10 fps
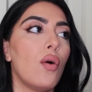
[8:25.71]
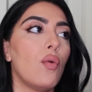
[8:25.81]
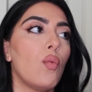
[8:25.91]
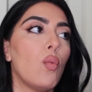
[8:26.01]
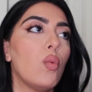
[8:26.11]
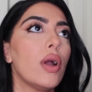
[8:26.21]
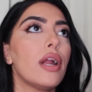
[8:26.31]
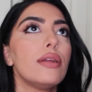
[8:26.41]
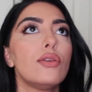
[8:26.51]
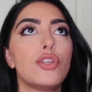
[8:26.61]

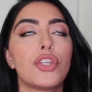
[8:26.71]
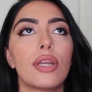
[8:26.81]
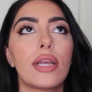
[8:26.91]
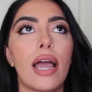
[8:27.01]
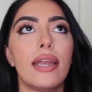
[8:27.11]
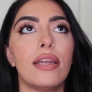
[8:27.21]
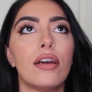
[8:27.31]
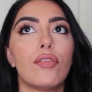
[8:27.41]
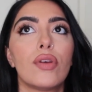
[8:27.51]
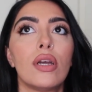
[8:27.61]
where you should kind
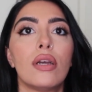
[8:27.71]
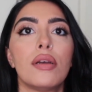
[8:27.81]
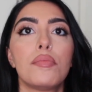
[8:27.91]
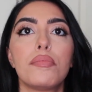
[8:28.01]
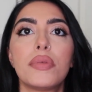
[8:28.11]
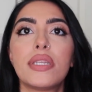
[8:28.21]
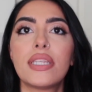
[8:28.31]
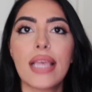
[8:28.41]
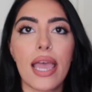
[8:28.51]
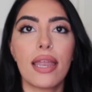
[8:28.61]
of
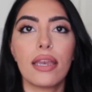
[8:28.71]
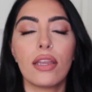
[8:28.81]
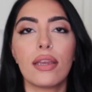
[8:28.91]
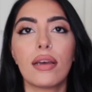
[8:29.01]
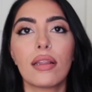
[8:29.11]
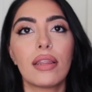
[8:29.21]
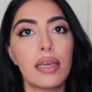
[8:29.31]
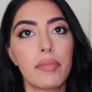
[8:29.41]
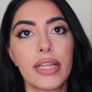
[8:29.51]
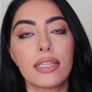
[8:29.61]
set
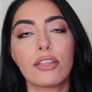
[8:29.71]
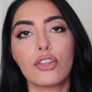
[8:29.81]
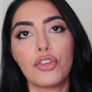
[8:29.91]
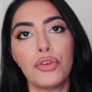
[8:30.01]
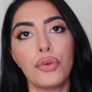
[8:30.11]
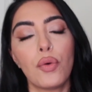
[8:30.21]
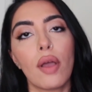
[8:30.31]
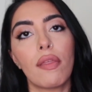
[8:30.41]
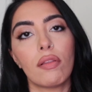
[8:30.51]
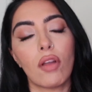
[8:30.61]
limits to
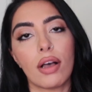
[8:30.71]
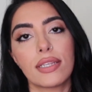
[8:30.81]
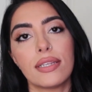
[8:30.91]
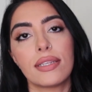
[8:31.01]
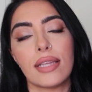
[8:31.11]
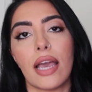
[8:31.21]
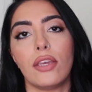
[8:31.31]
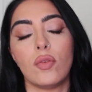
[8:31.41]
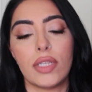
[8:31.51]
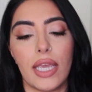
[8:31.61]
the losses that
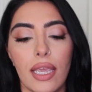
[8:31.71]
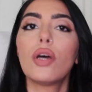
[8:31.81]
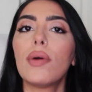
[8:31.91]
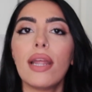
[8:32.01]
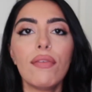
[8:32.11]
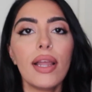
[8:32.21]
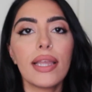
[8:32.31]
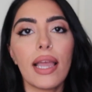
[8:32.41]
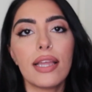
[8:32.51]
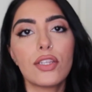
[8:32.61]
you take. So whenever I
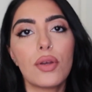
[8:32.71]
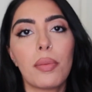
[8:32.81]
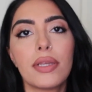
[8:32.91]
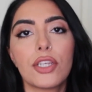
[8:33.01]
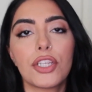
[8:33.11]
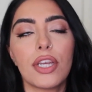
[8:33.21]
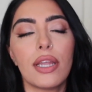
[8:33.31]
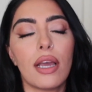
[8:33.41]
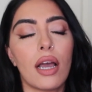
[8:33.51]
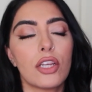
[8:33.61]
get into a
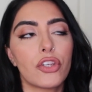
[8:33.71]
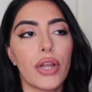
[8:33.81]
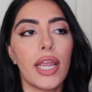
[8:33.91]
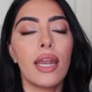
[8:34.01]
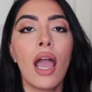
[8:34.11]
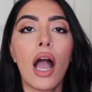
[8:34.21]
position trade,